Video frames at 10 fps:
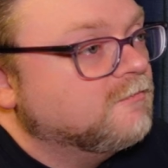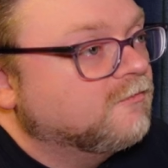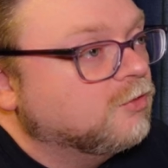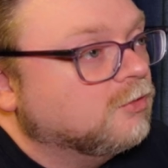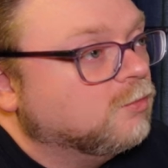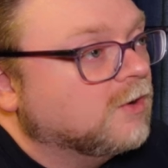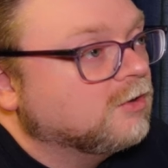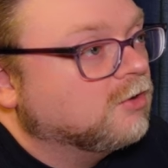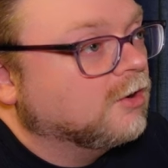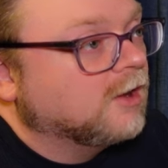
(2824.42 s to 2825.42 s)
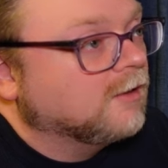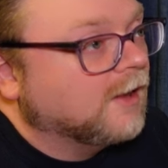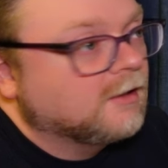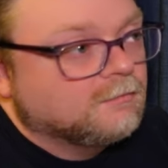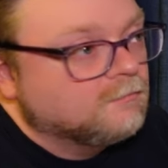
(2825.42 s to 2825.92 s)
food when cooking,
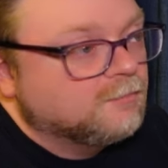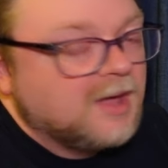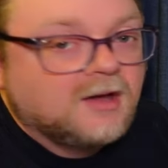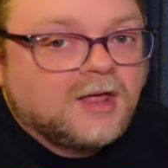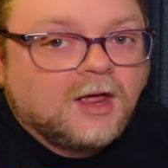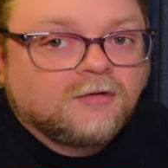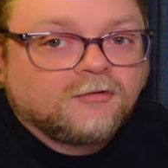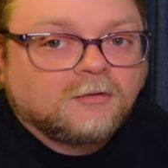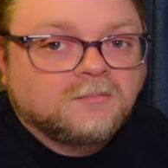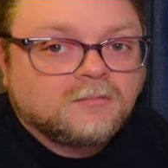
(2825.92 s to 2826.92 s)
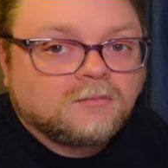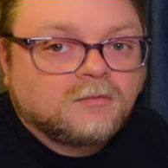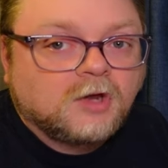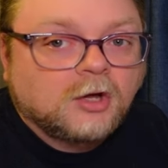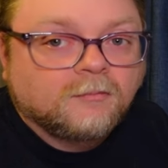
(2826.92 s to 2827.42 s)
like pancakes or,
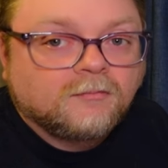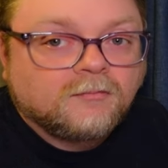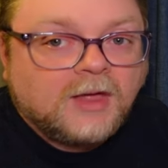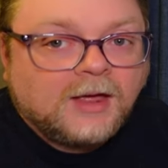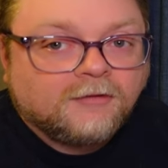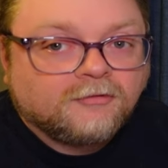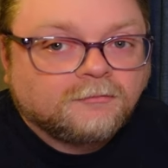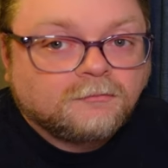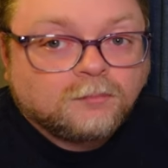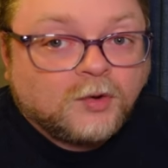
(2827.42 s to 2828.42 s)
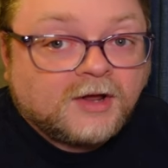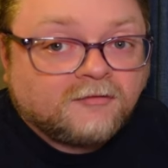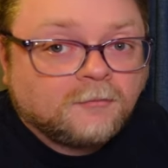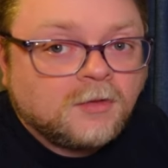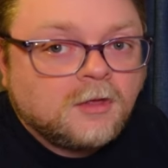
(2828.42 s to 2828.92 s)
you know, eggs,
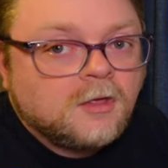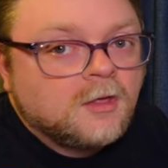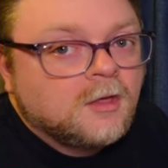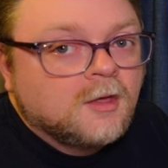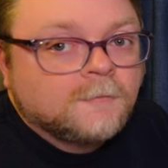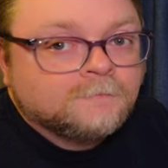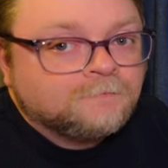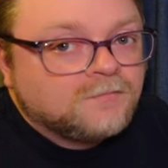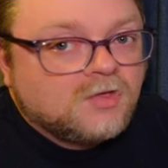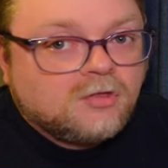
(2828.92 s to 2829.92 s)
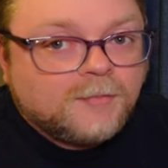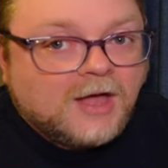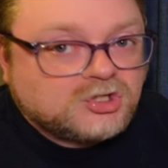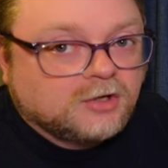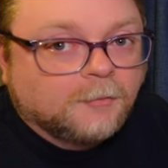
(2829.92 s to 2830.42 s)
whatever.
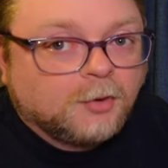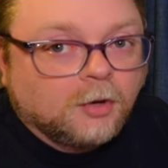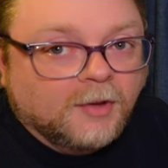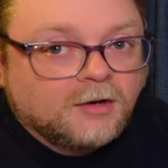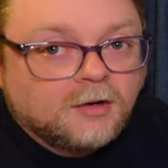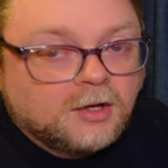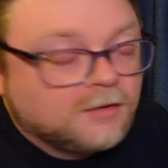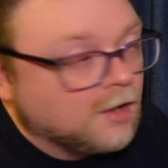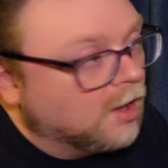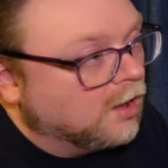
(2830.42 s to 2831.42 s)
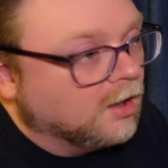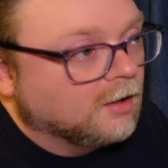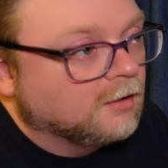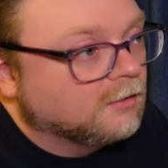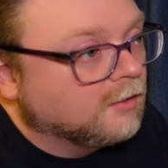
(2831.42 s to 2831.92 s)
Spatula permit.
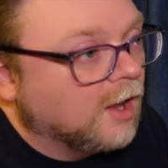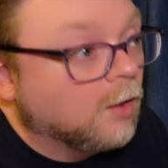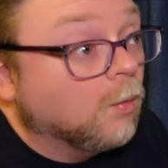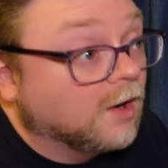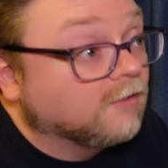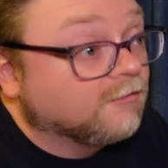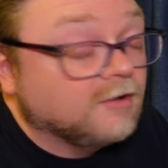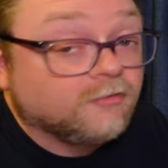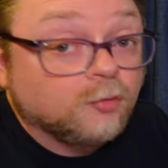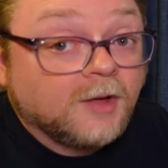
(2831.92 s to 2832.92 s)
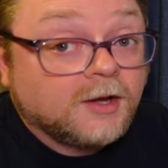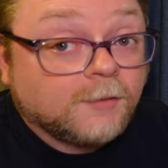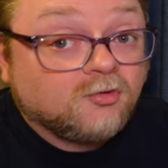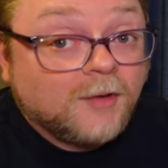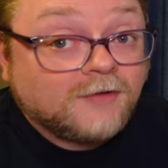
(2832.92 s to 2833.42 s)
I want to see
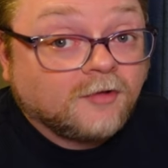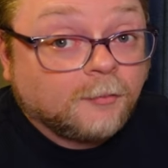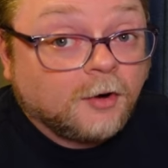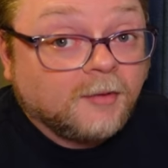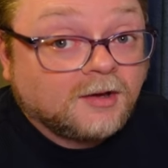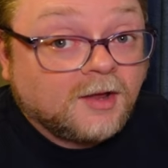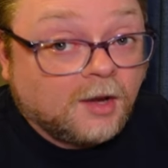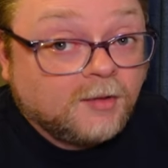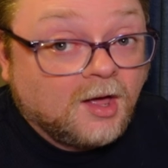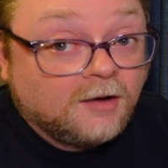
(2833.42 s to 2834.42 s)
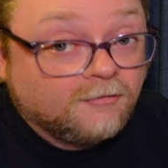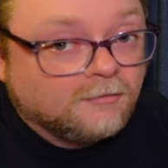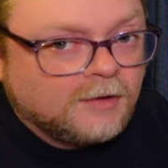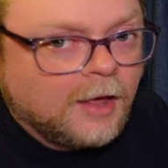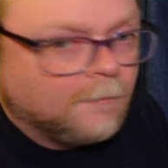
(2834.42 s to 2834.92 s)
Stupendium spatula permit. Can I be
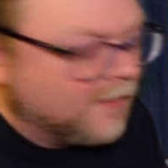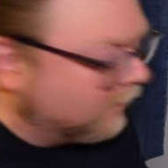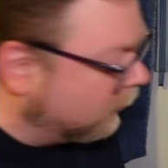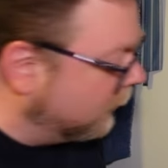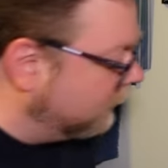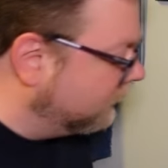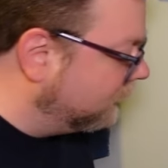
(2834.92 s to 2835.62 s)
honest? Yeah, that's good.